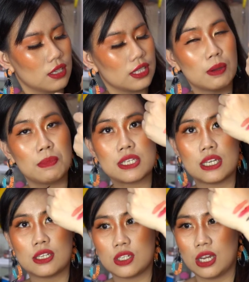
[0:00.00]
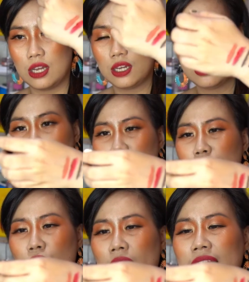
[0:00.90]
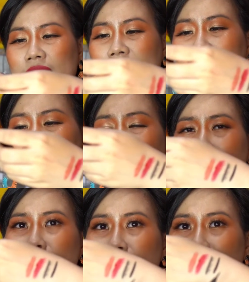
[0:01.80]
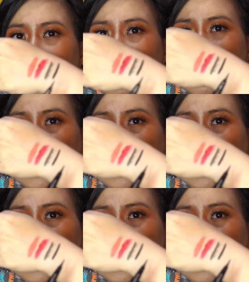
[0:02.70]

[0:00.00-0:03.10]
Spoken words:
na ma-set siya. So, I like na felt